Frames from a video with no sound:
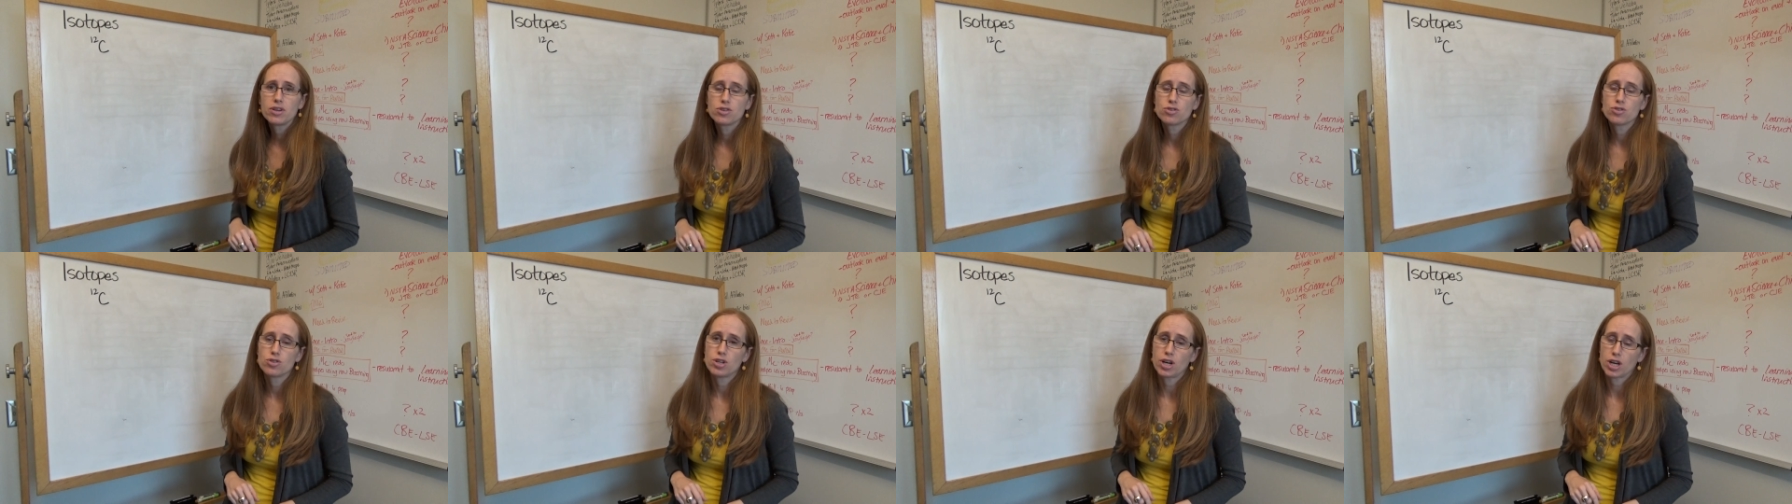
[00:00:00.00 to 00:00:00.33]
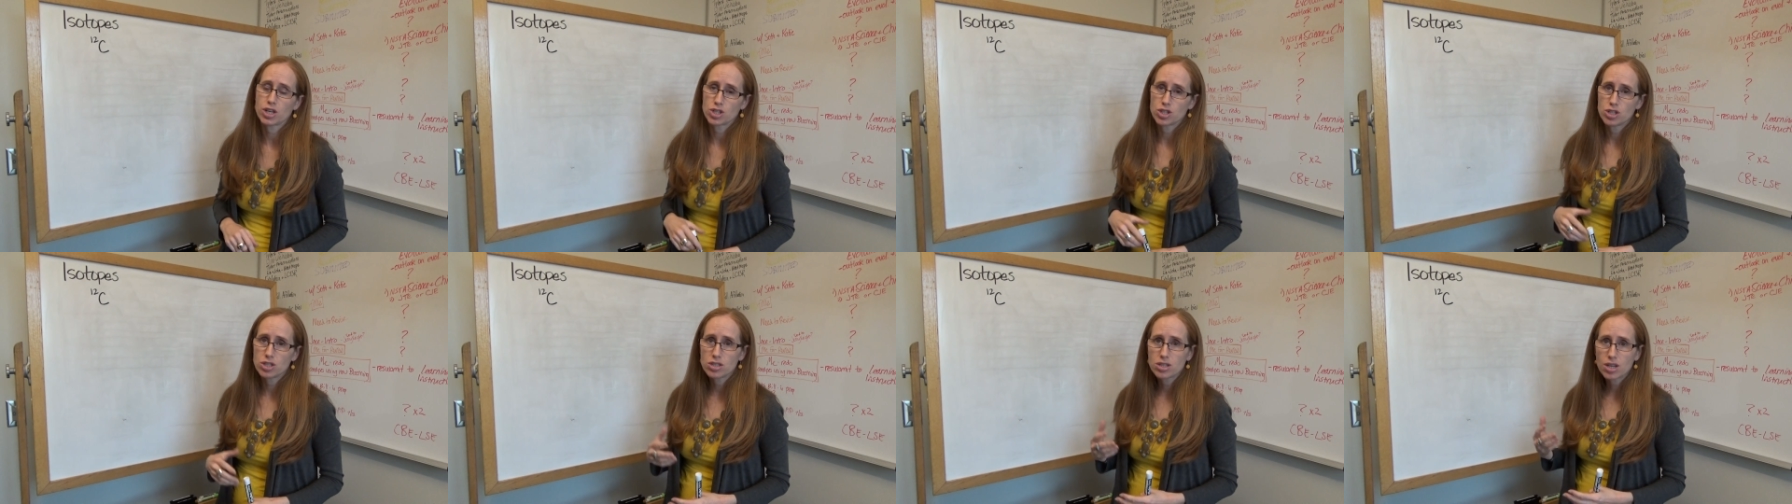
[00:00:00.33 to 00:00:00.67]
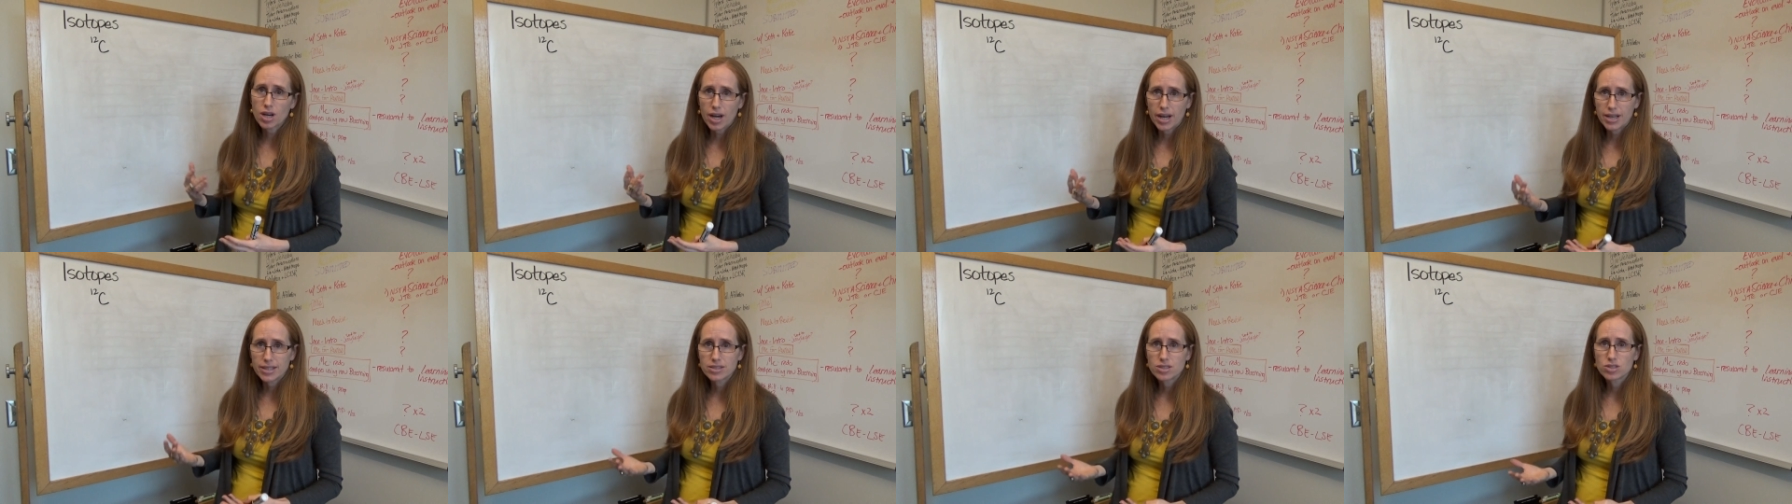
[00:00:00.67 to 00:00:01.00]
introduction
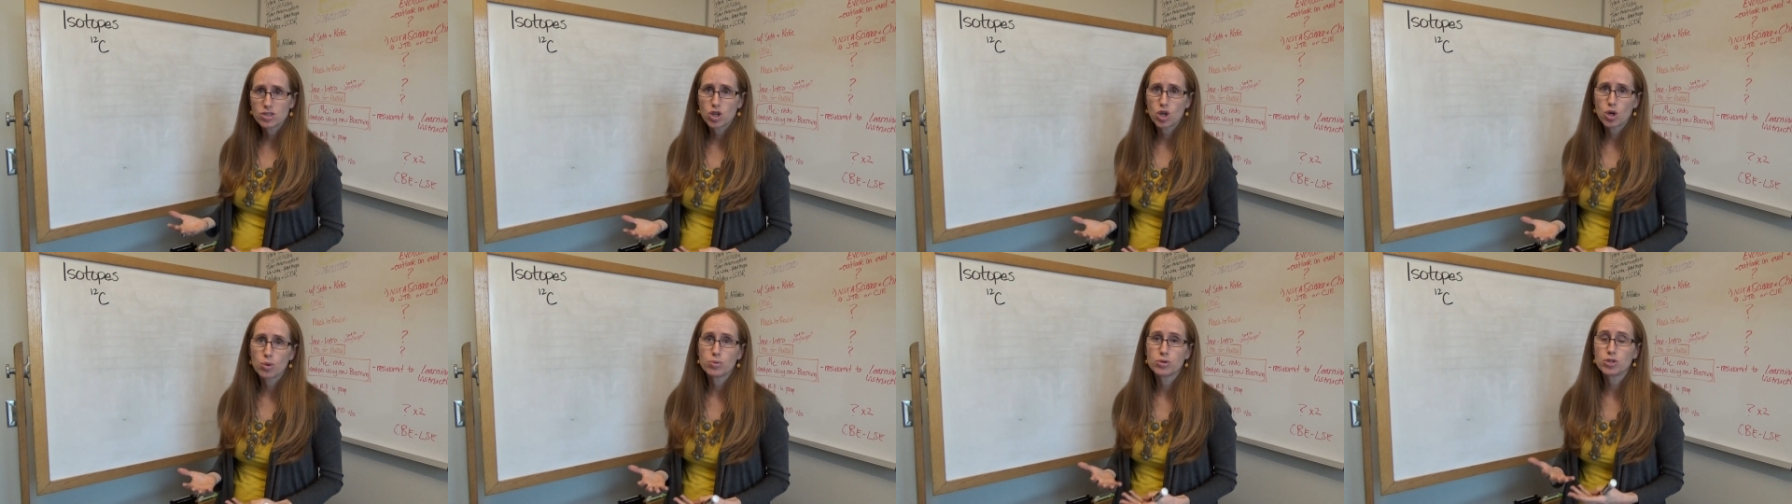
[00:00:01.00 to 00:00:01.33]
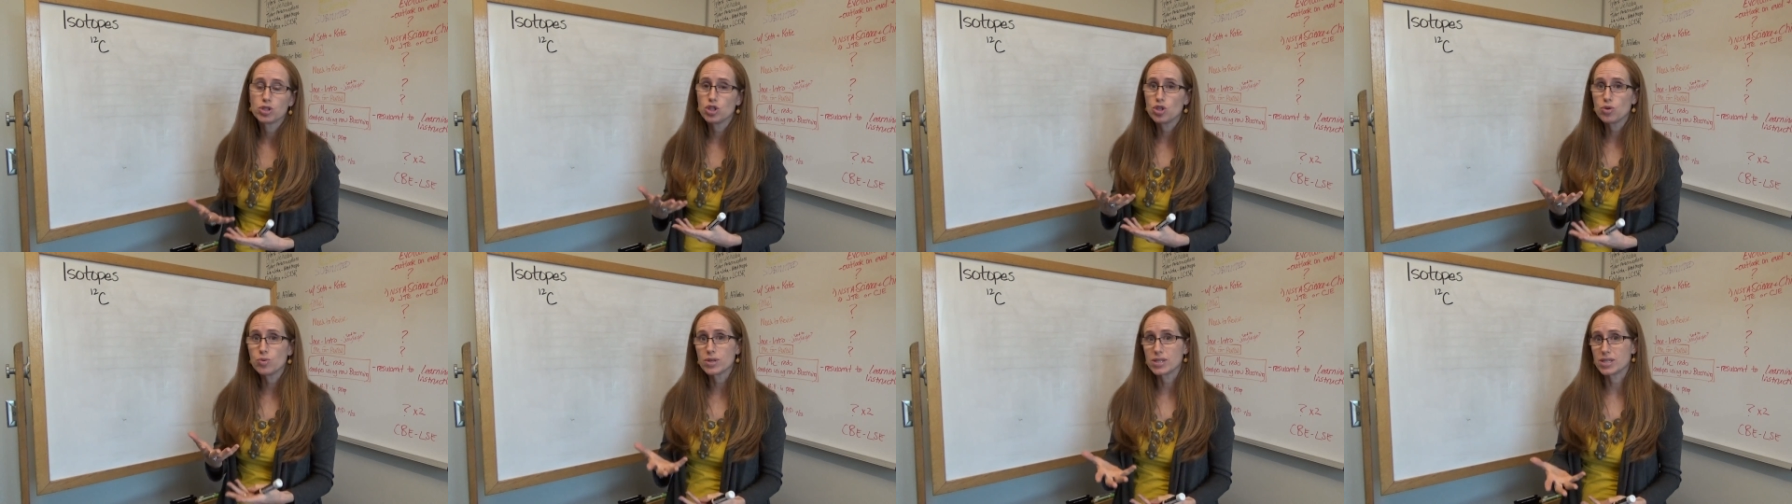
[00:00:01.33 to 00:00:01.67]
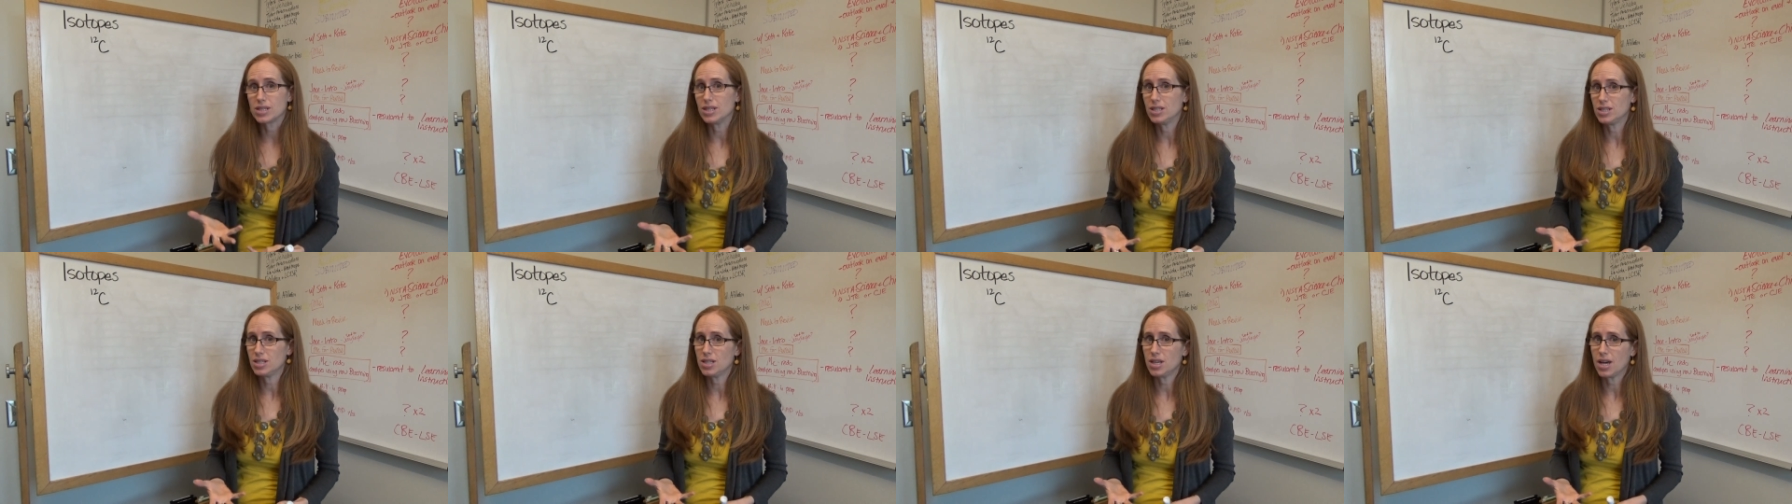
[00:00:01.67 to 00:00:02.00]
to isotopes, you
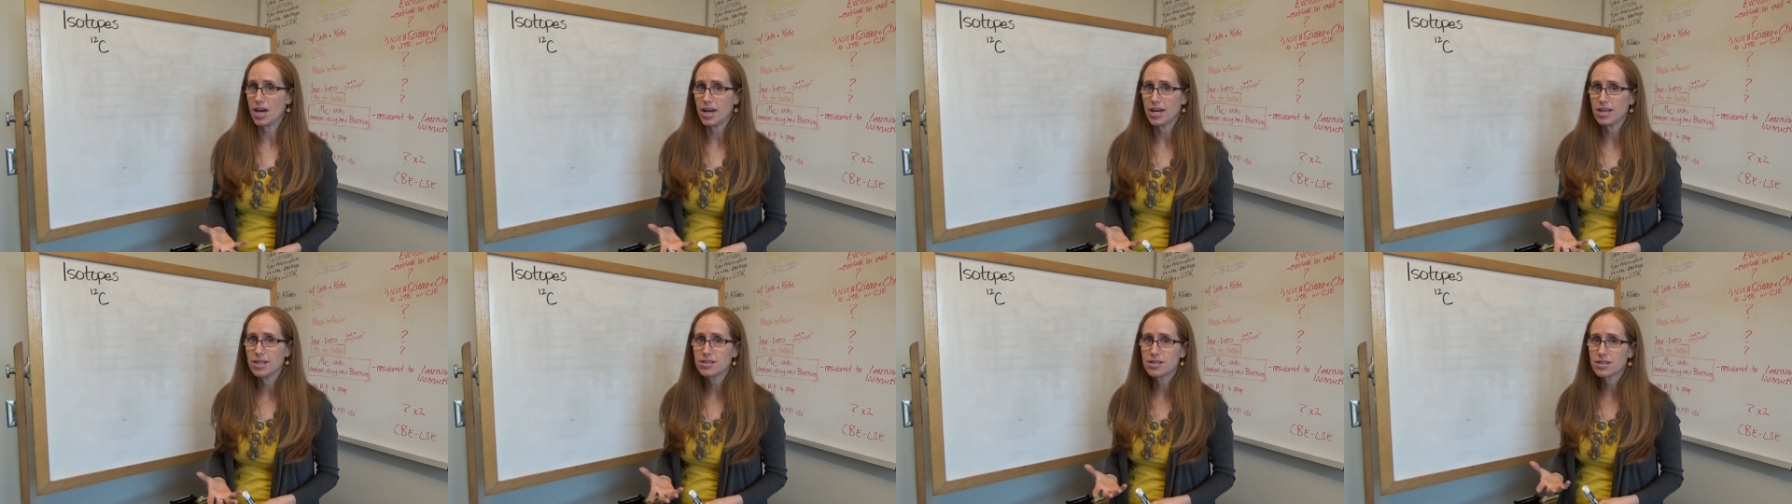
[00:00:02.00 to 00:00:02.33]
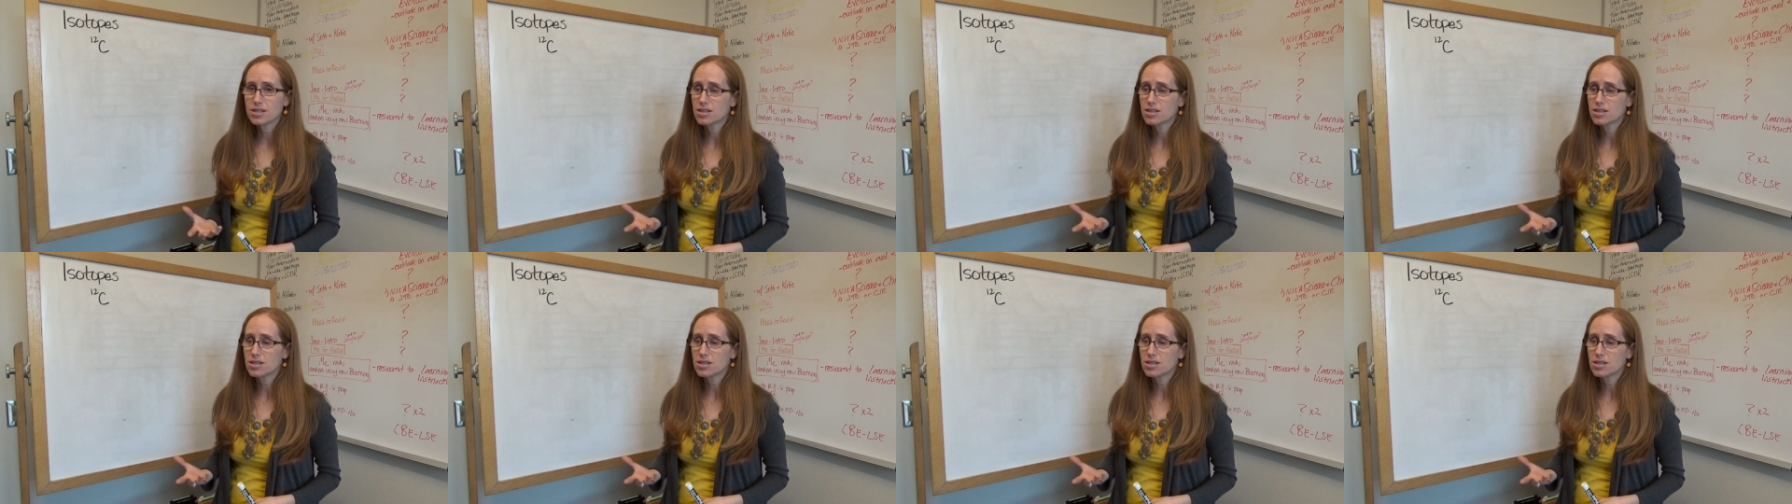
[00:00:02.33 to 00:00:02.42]
as the TAs.